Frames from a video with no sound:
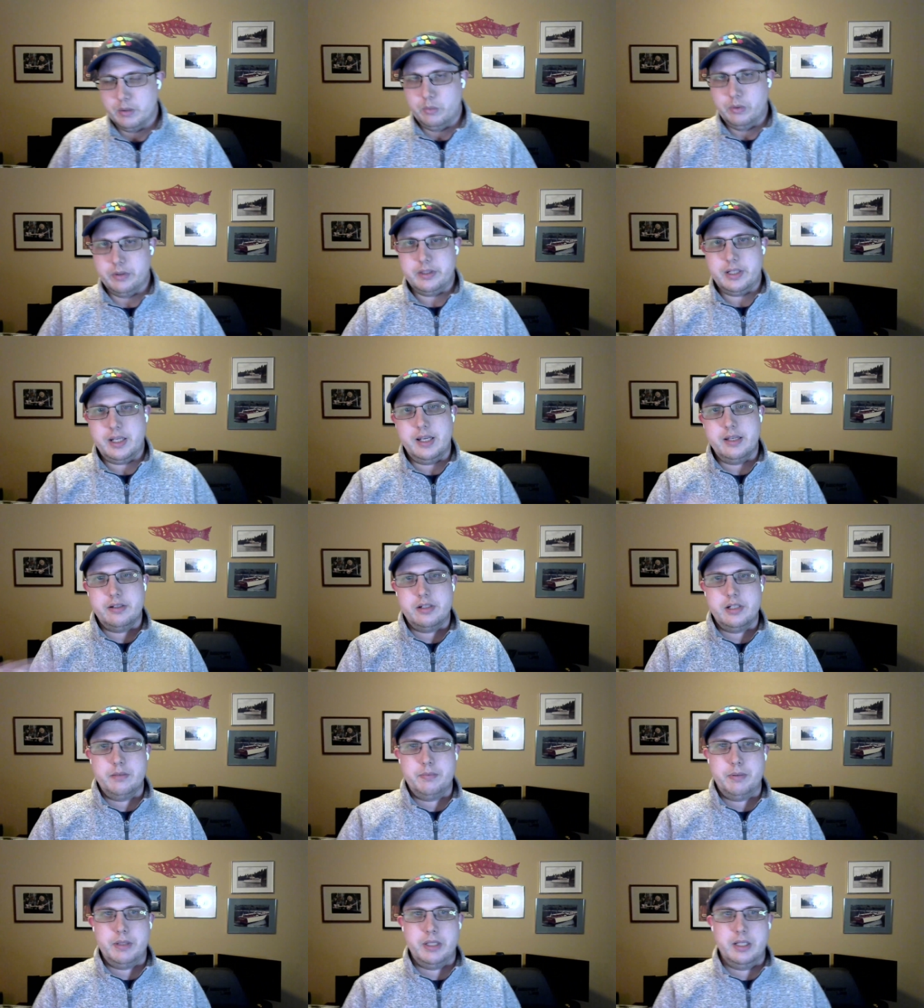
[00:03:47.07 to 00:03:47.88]
Well, the
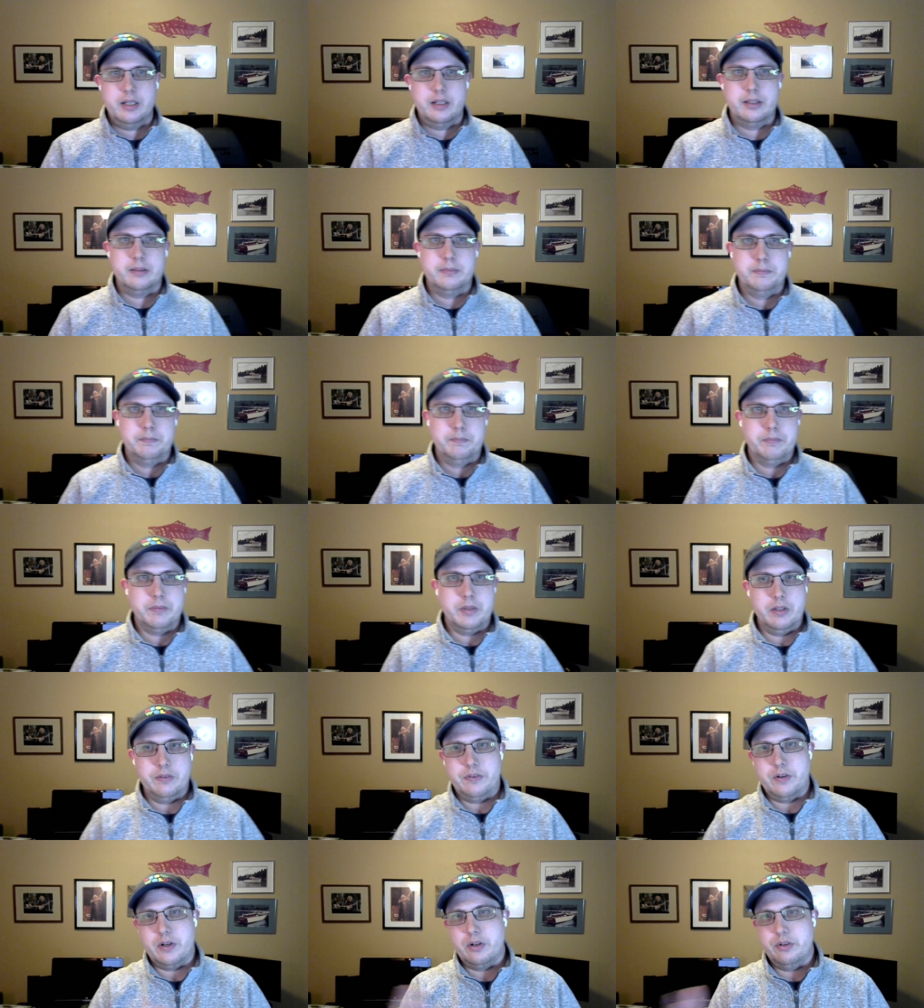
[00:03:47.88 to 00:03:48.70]
AGPL,
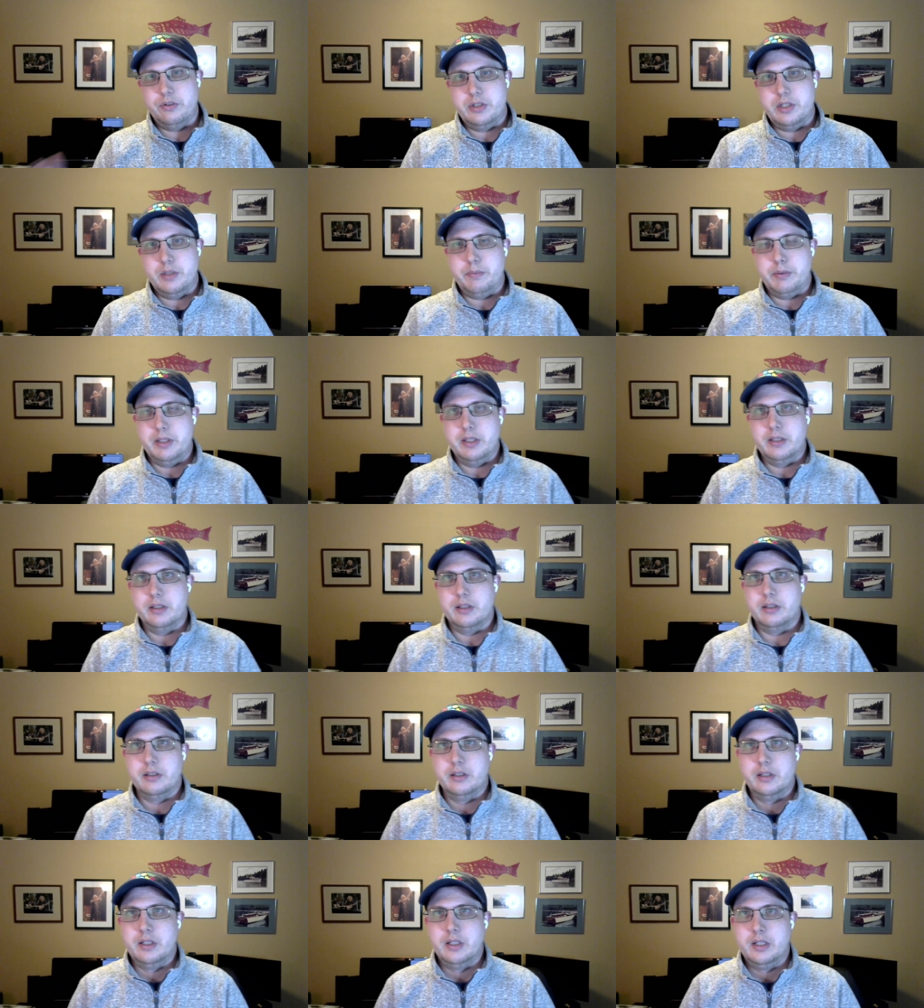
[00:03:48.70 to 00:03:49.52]
the Affero
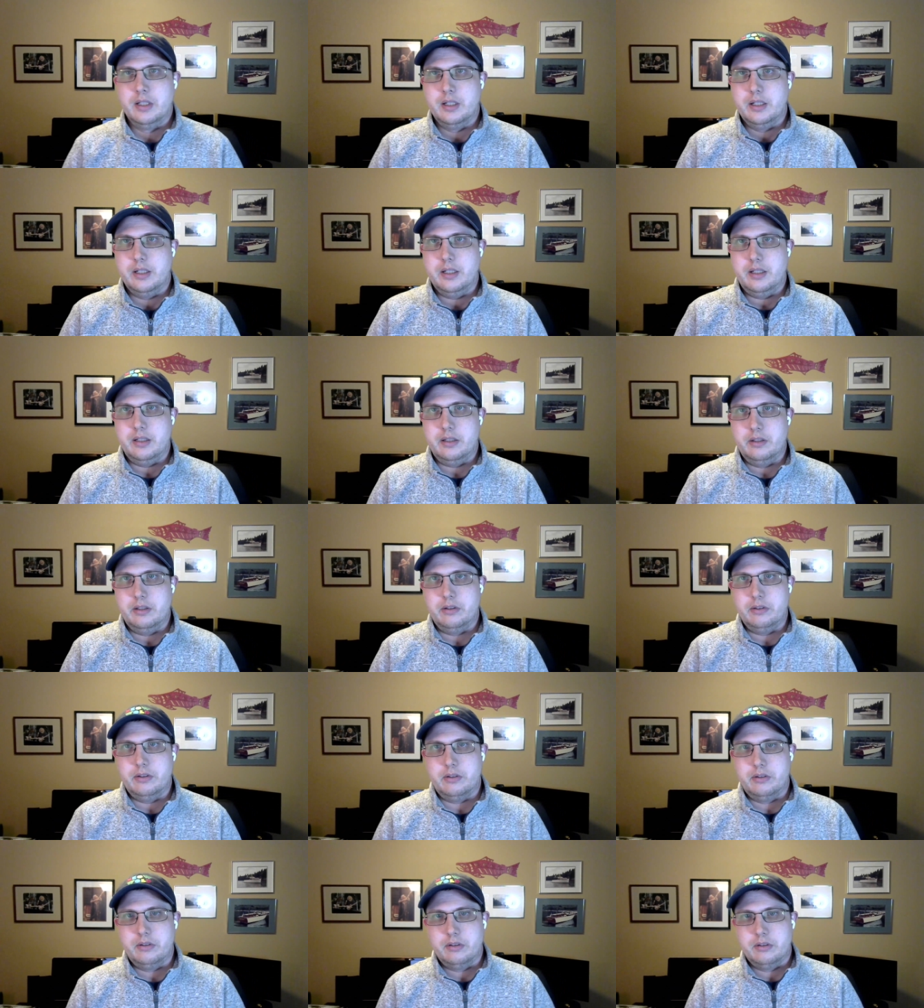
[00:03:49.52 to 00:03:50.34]
GPL,
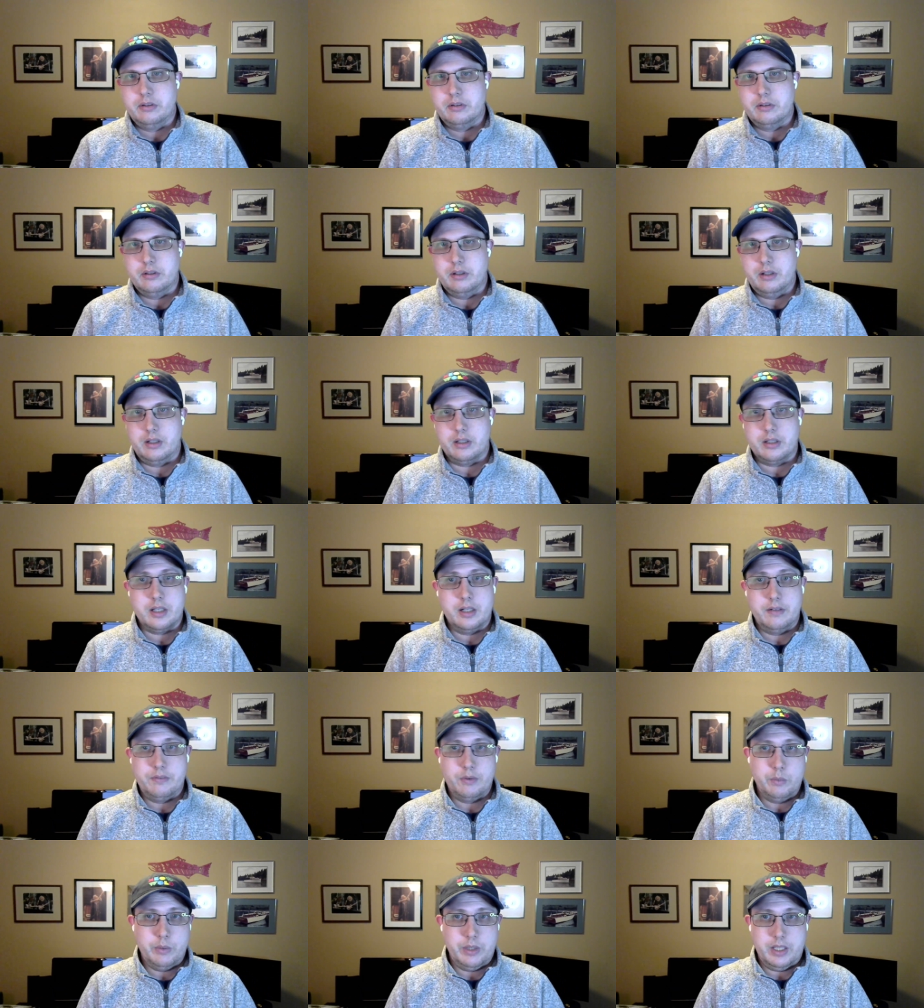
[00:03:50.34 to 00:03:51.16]
is uh,
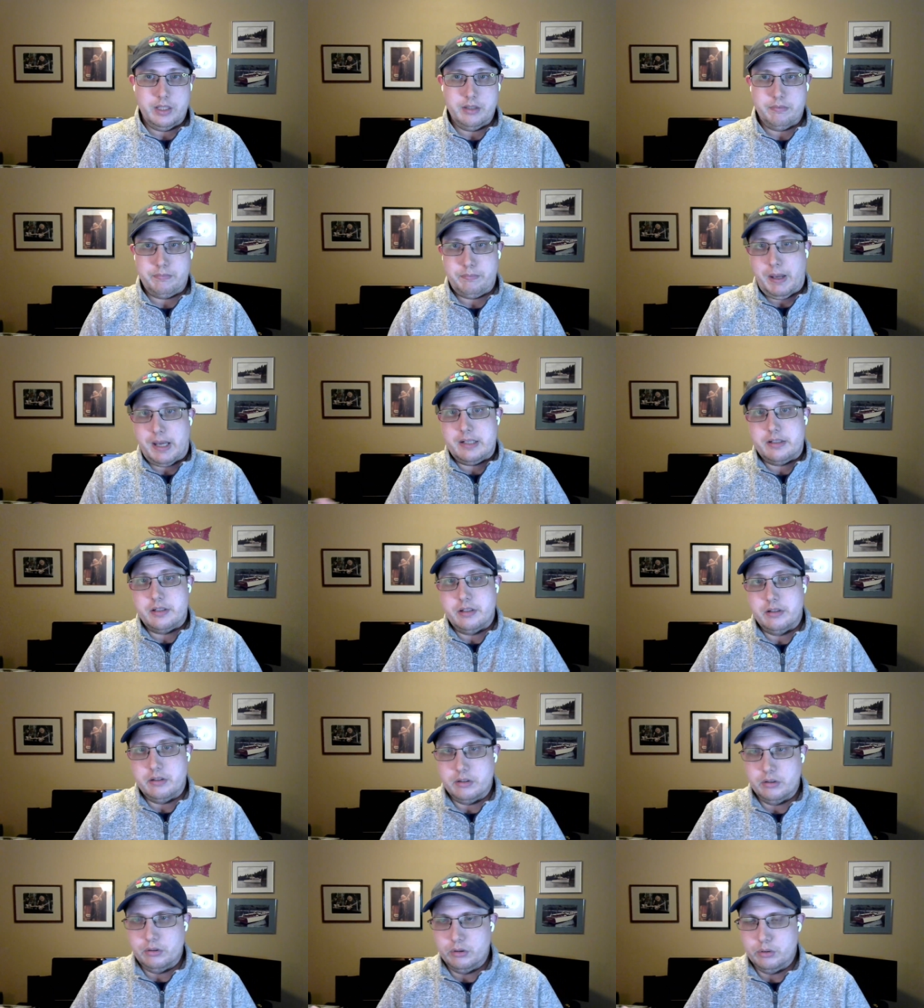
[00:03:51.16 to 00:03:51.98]
kind of a way of
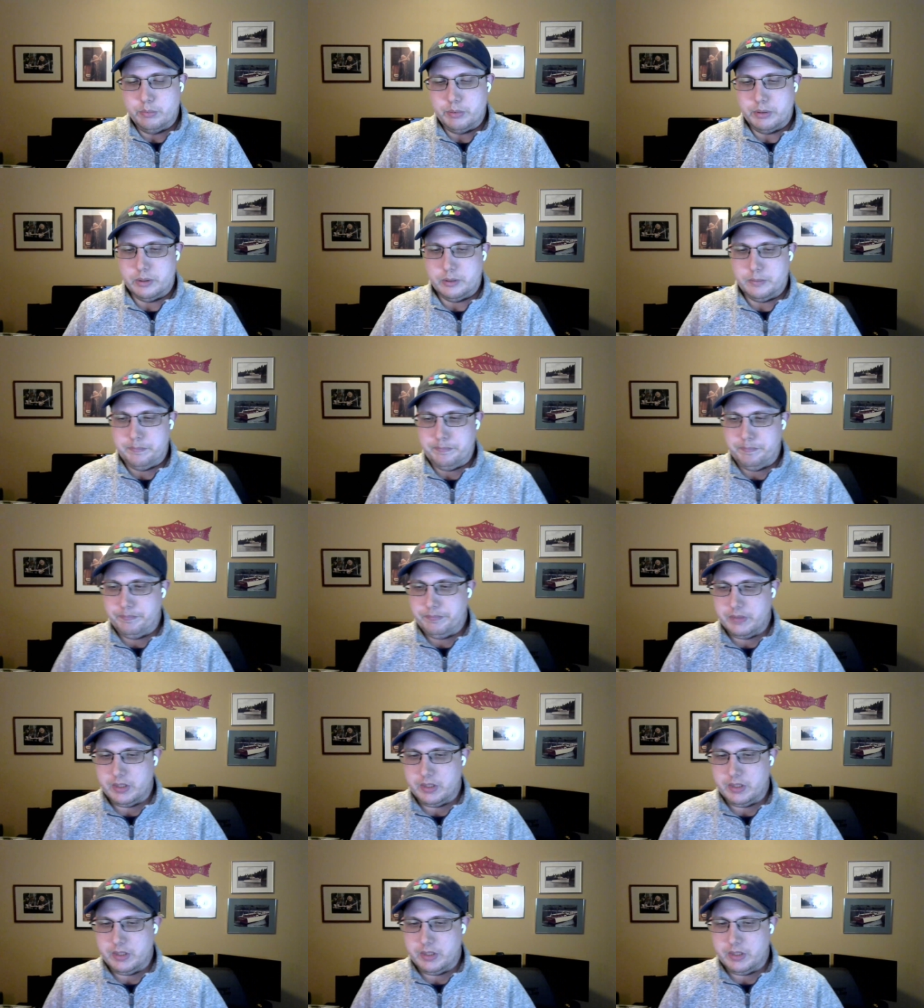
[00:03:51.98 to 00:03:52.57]
patching the loophole.